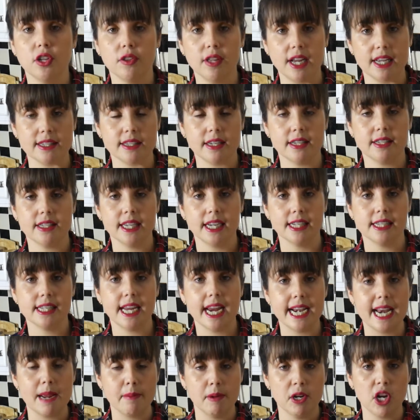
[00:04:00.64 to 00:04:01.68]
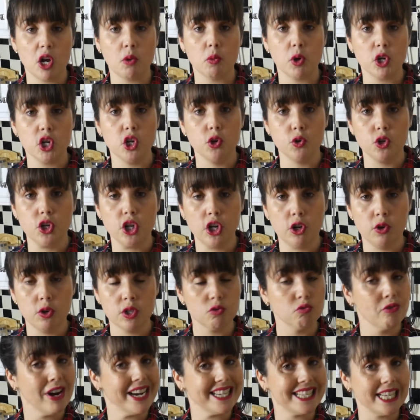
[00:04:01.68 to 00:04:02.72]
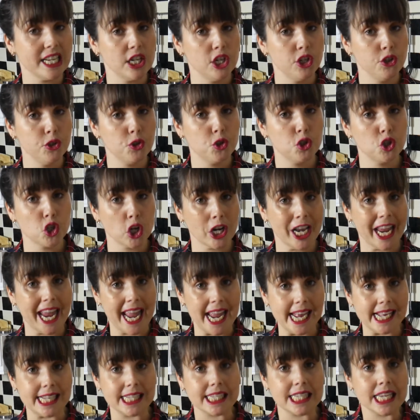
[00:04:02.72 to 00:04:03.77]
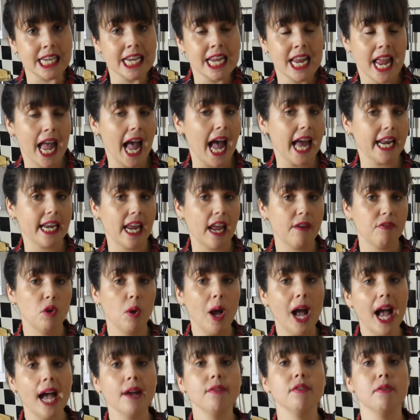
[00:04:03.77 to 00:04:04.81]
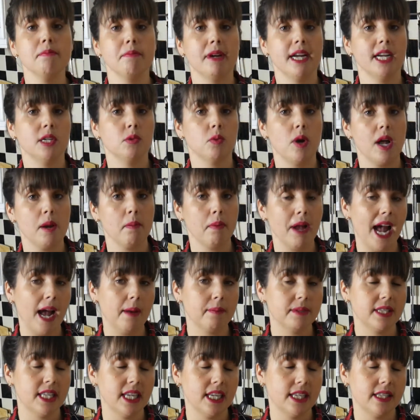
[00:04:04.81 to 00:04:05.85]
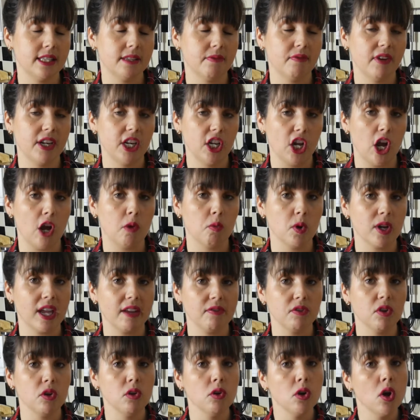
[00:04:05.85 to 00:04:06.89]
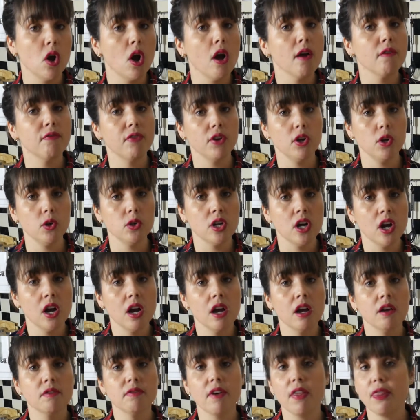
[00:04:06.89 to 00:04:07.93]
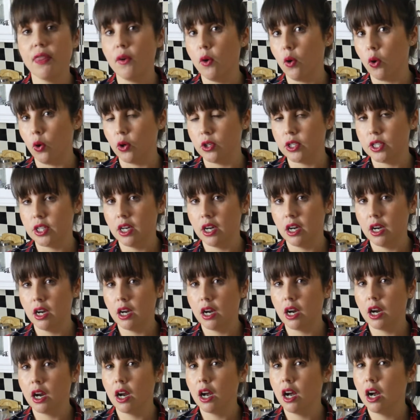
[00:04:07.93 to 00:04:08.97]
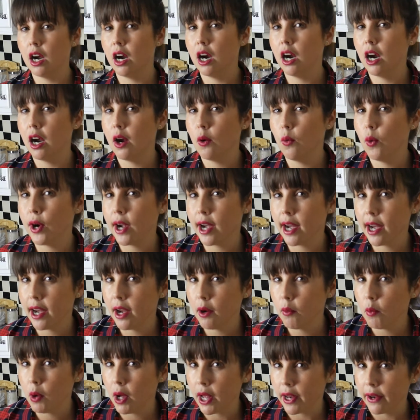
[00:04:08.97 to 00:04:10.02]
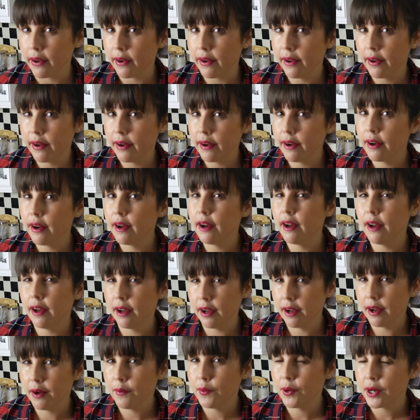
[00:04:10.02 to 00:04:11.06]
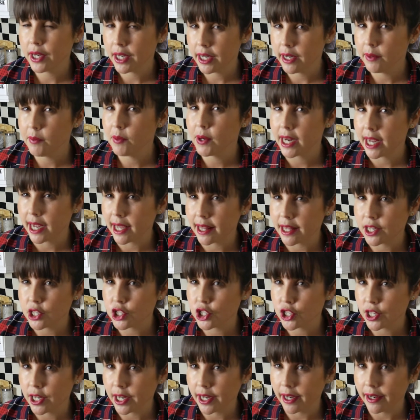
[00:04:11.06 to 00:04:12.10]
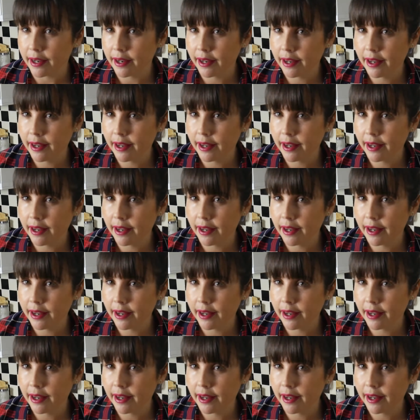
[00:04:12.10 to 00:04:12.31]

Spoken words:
2016. Let me know what your New Year's resolution is, and if you haven't made one, perhaps this video will give you food for thought. What do you want? What do you want out of this year?